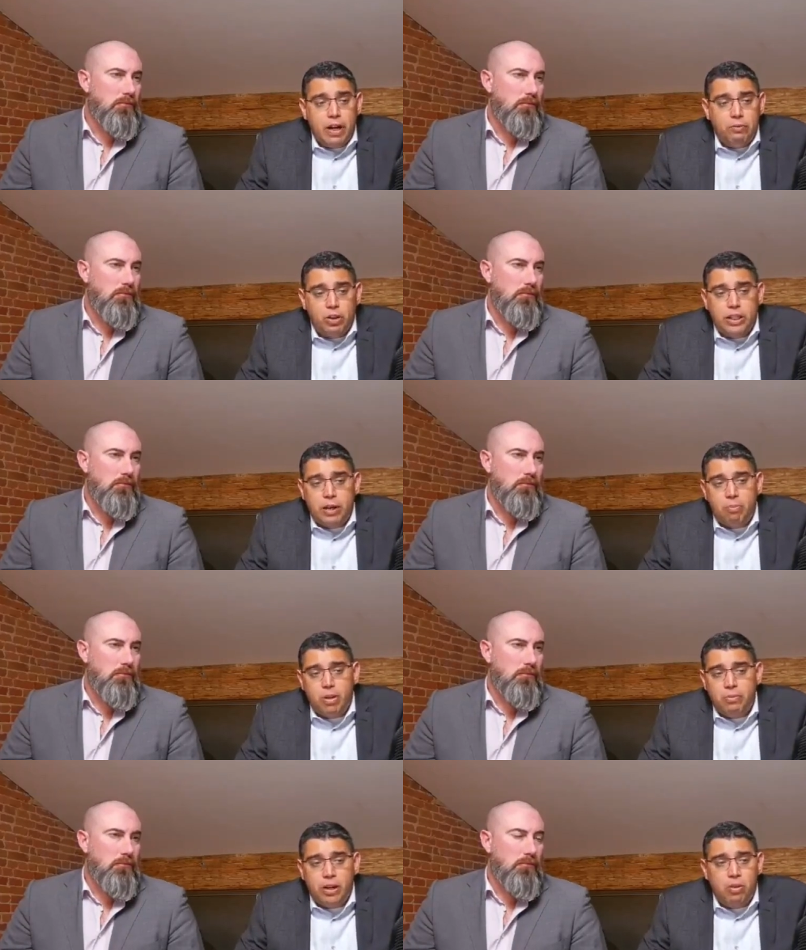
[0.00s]
Speaker 1: looked at it
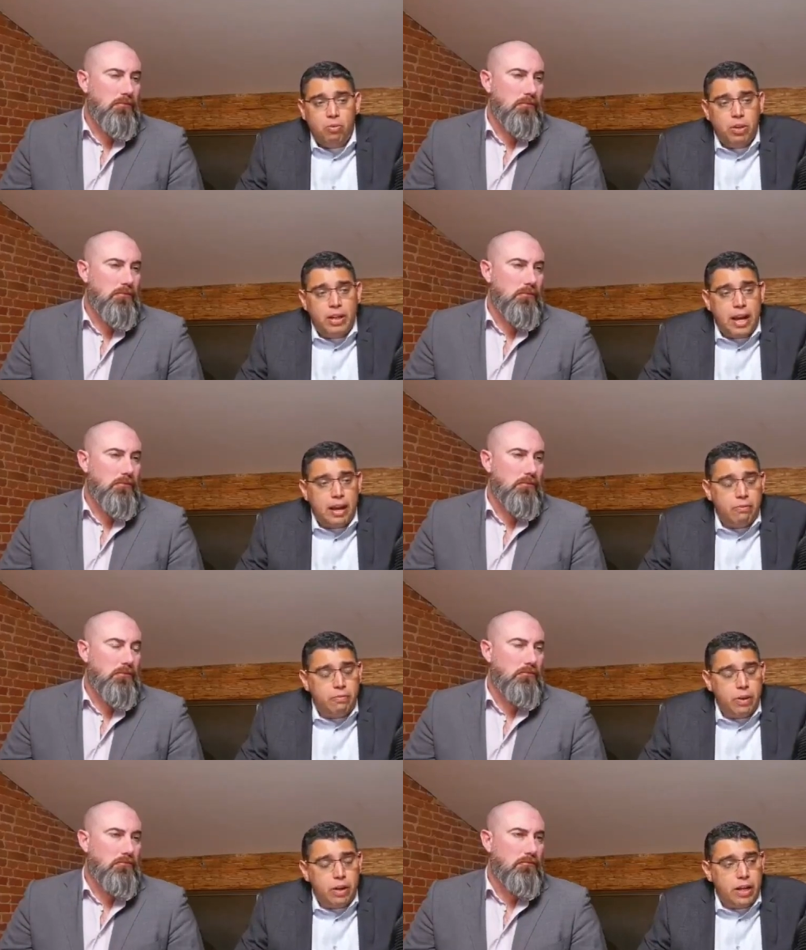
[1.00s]
briefly. I don't really have
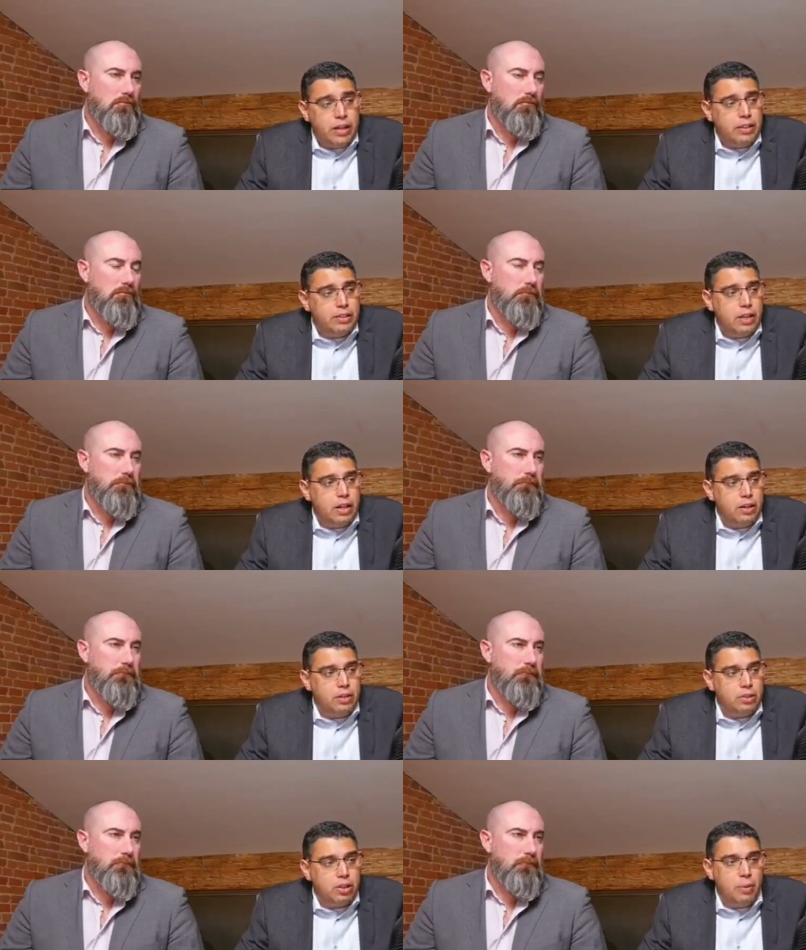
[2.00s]
uh, anything to say to,
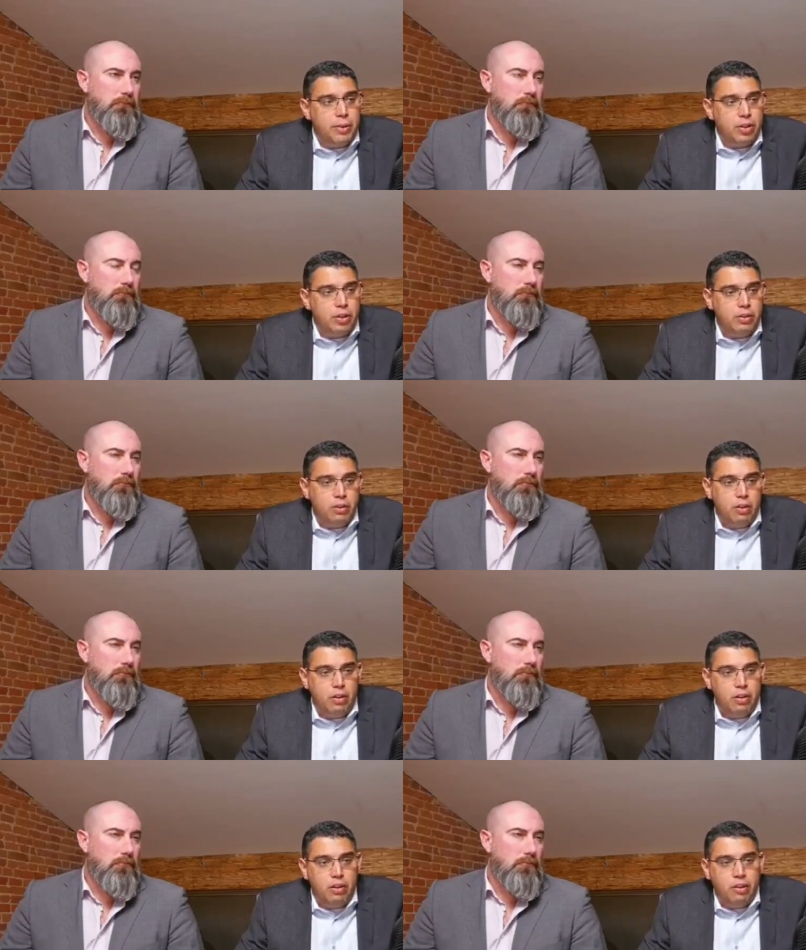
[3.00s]
to comment on it
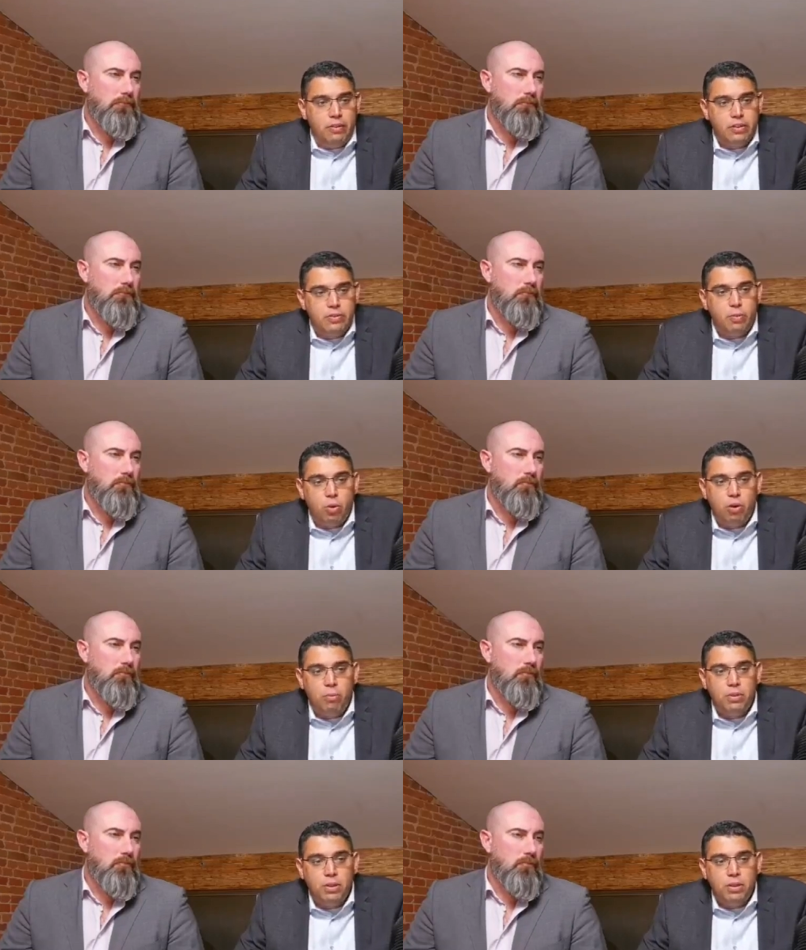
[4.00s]
on, on this forum,
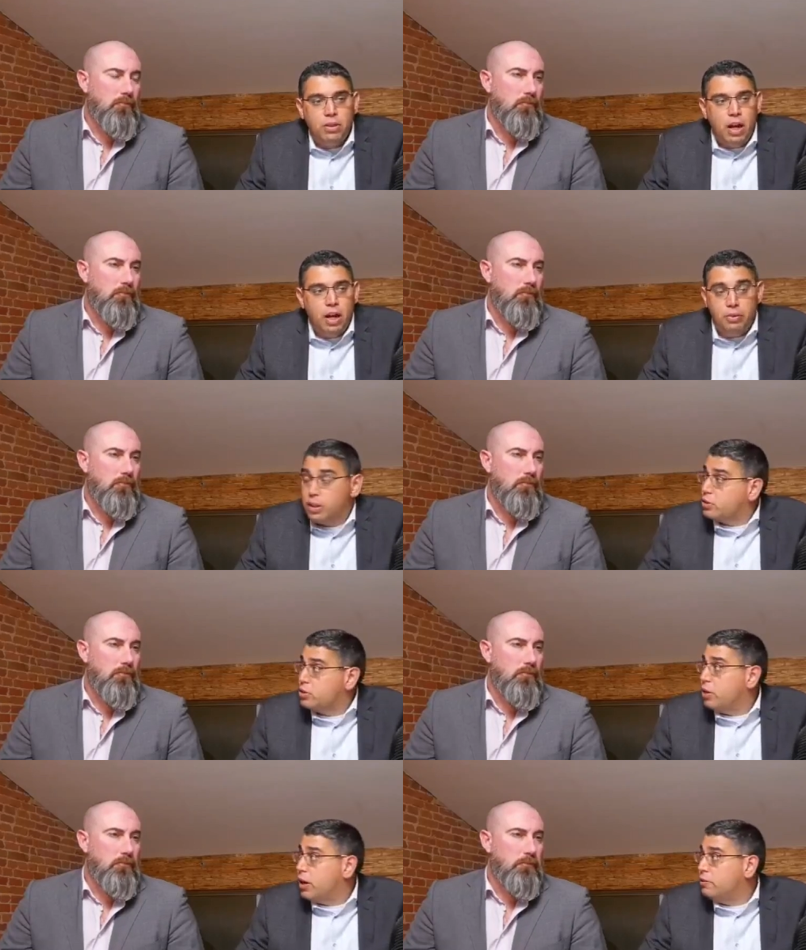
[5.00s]
uh, unless
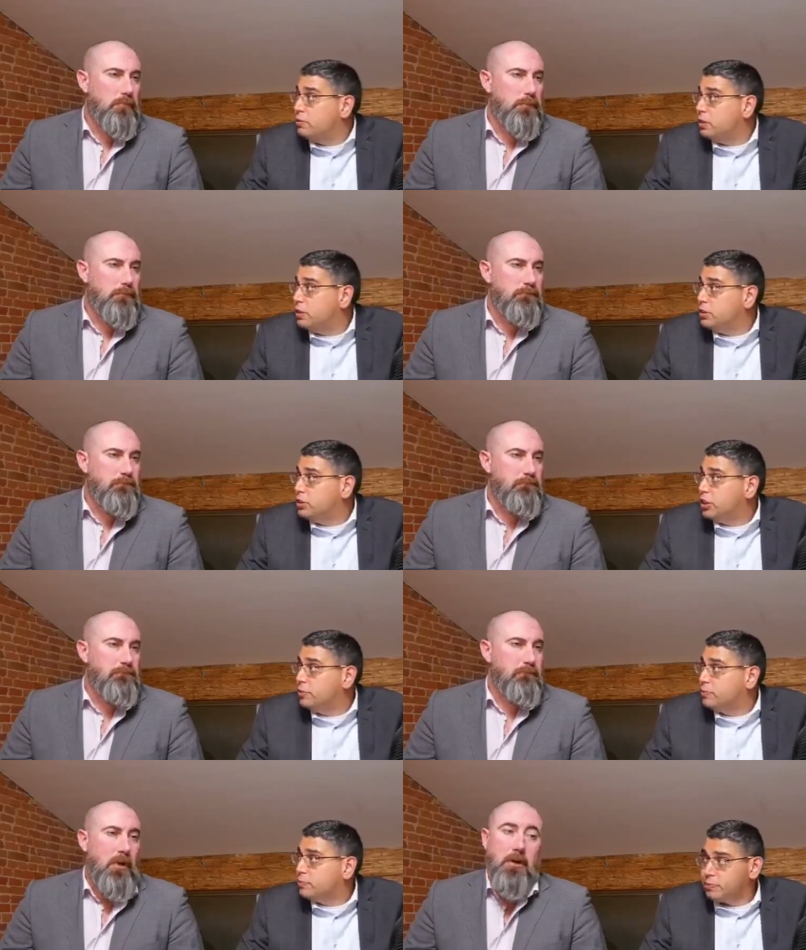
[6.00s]
you have
Speaker 2: uh, Jake.
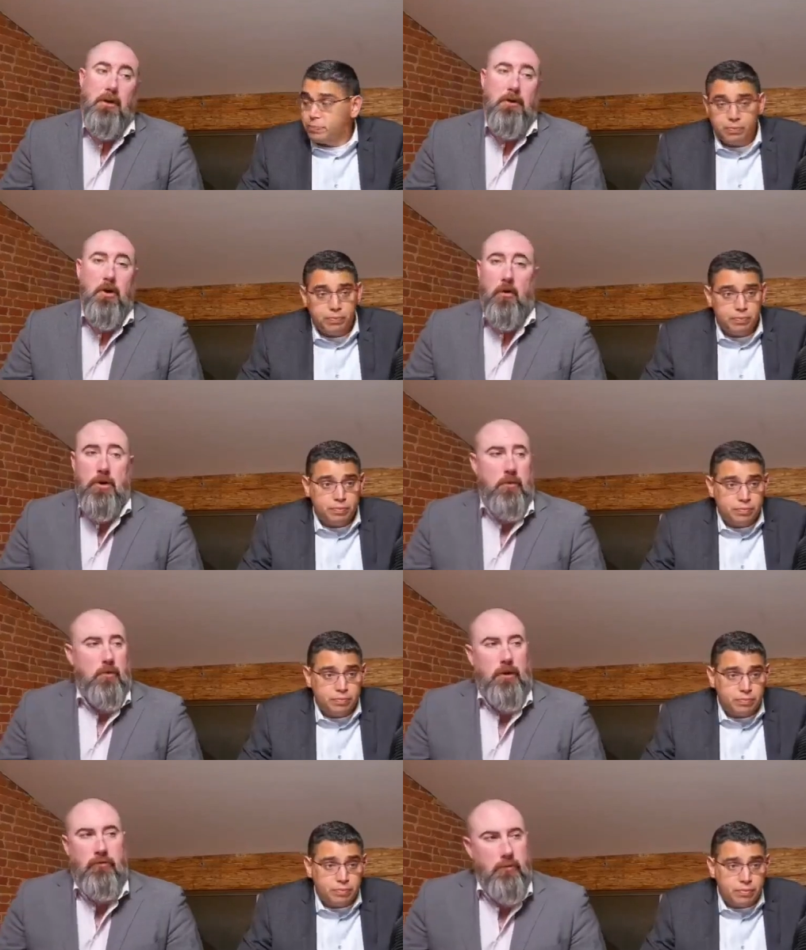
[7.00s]
No, not
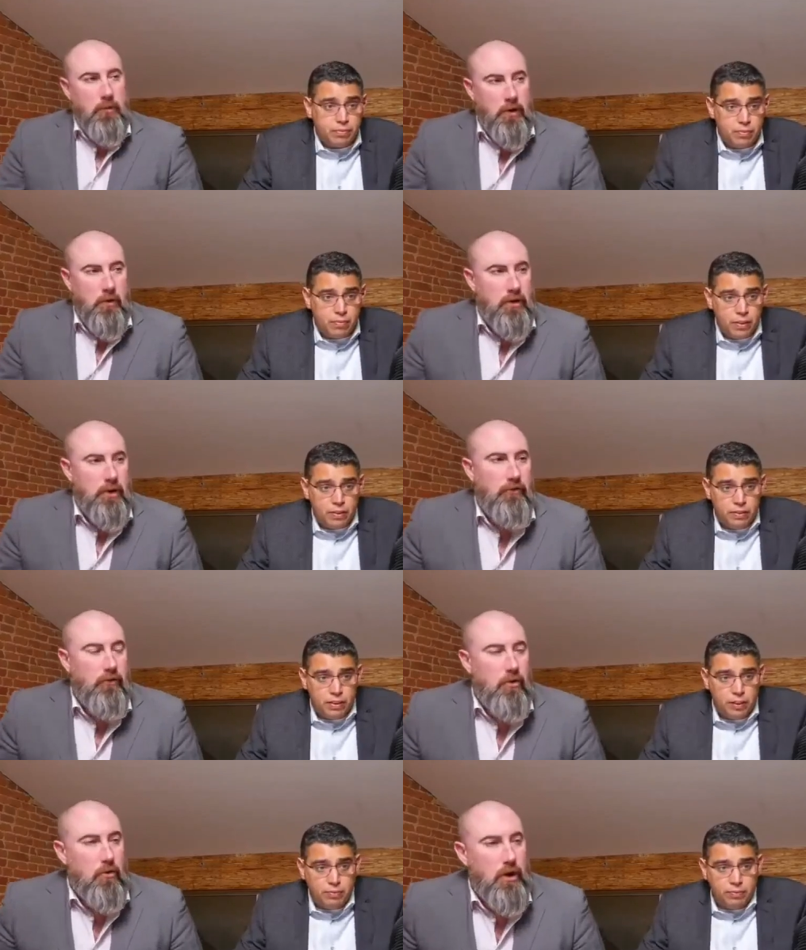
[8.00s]
really familiar with it, so
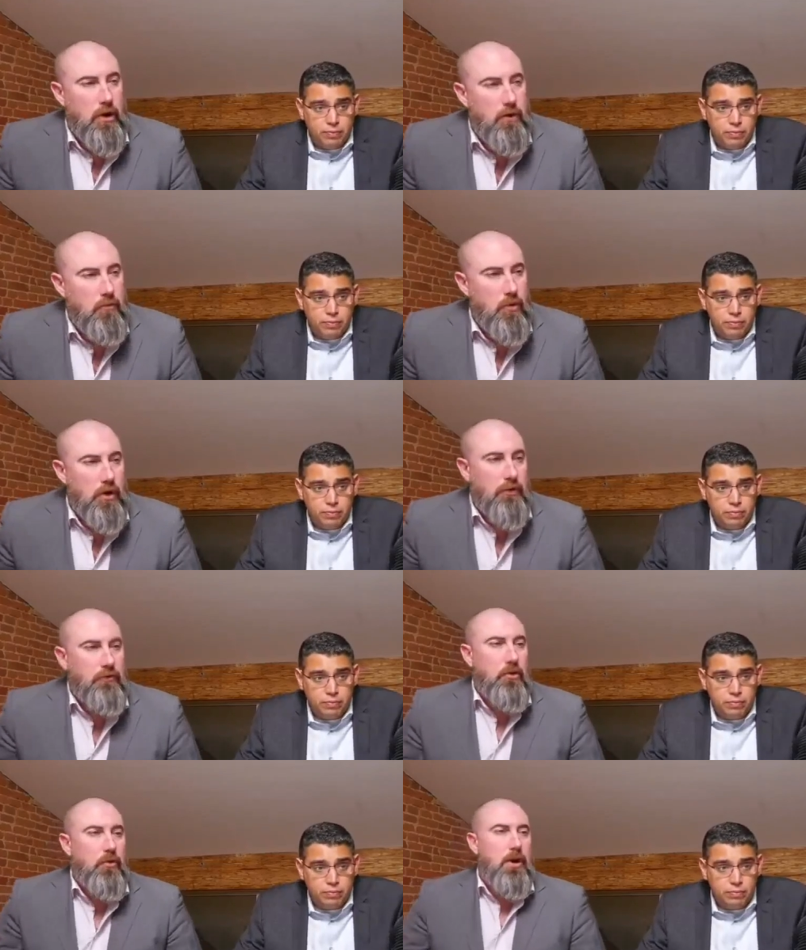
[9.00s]
uh, we'll have
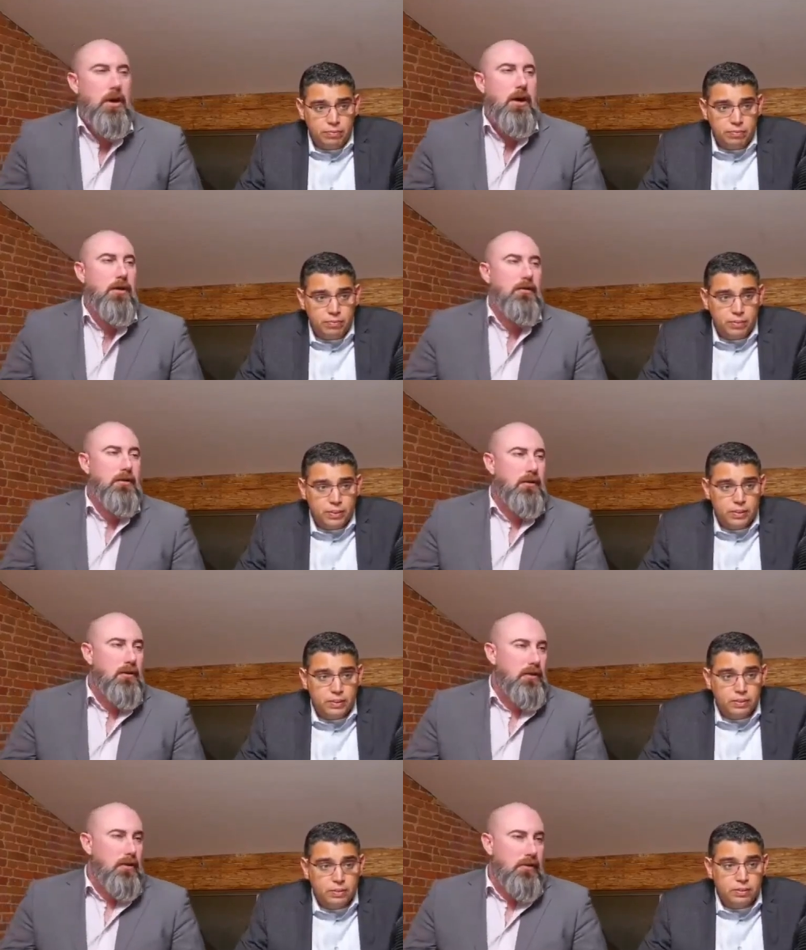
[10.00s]
to uh,
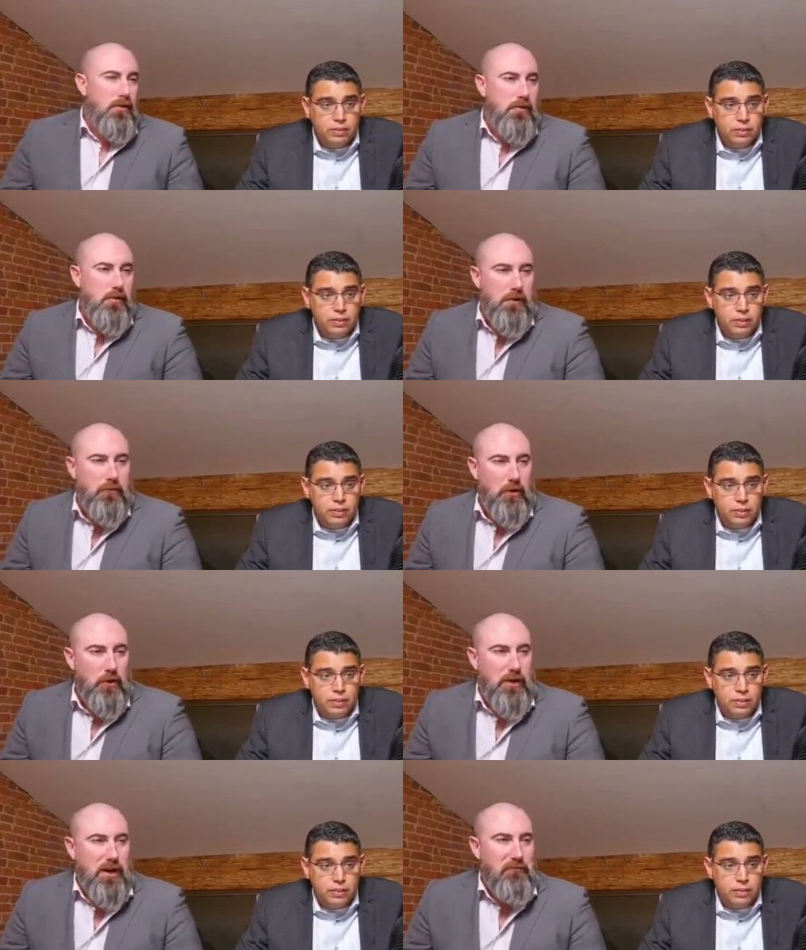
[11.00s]
go look at that